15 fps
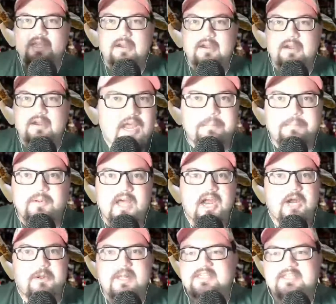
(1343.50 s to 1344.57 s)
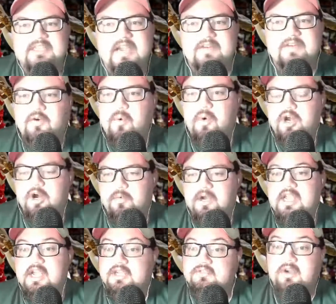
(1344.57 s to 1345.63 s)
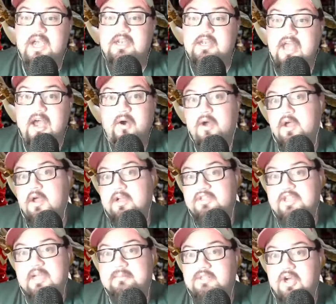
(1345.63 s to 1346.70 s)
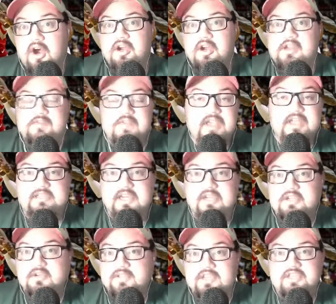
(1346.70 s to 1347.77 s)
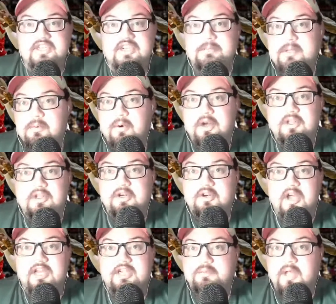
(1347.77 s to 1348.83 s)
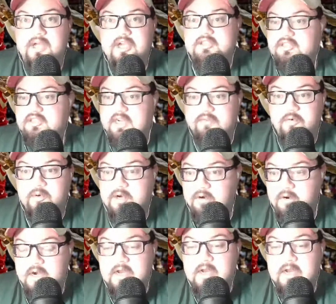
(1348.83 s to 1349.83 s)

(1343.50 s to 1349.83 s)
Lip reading: great player that's never won a ring. Because right now, James Harden, if he continues, he's going to be one of the greatest players to never win a ring.